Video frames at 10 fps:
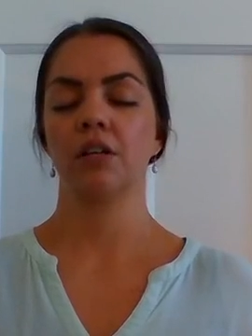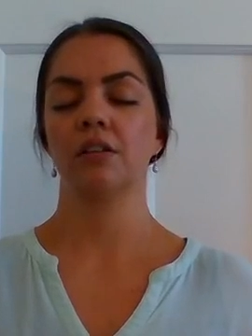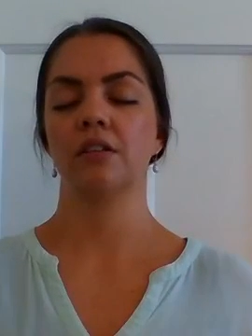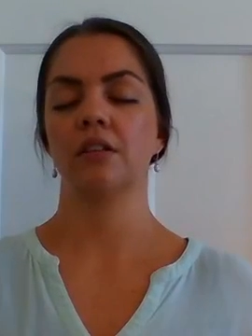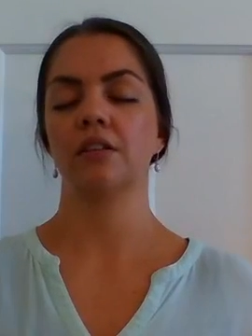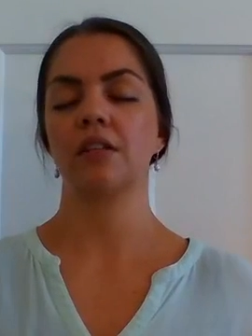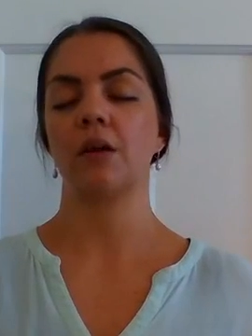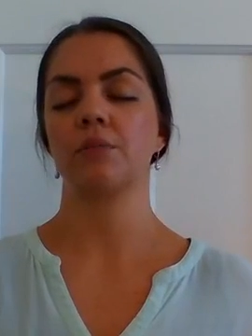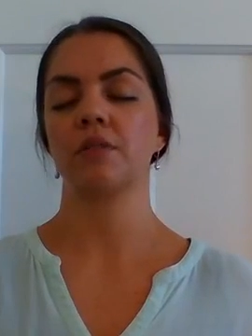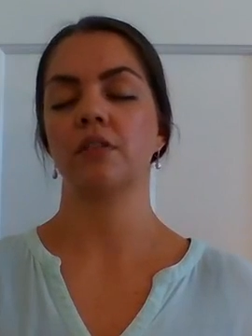coming into the
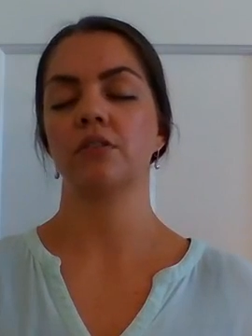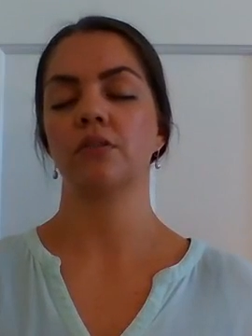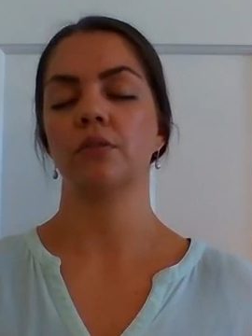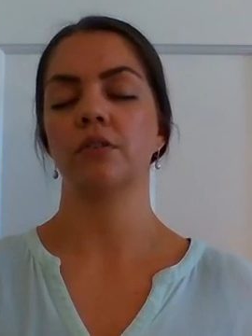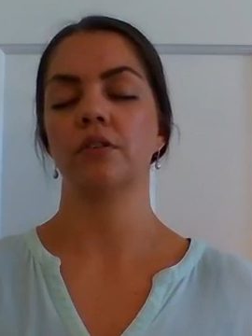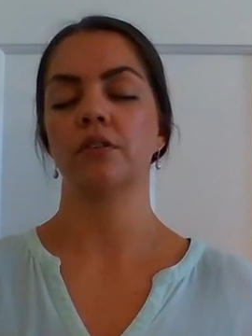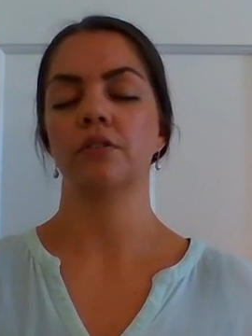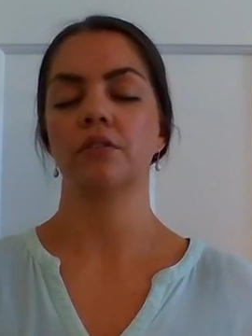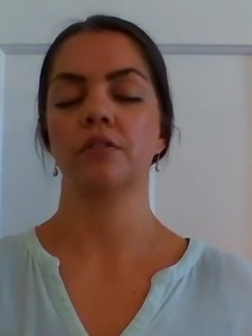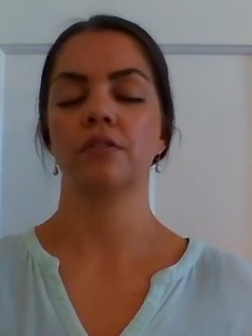tops of the
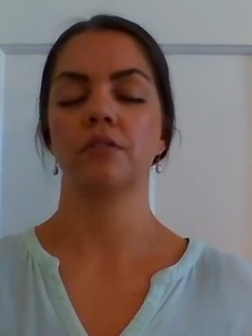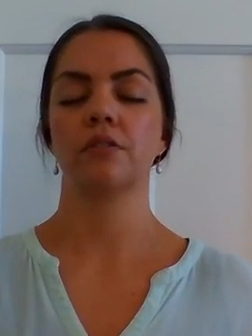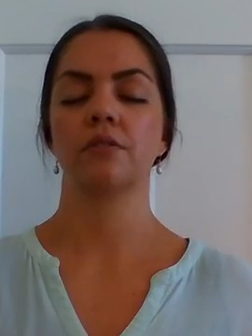shoulders.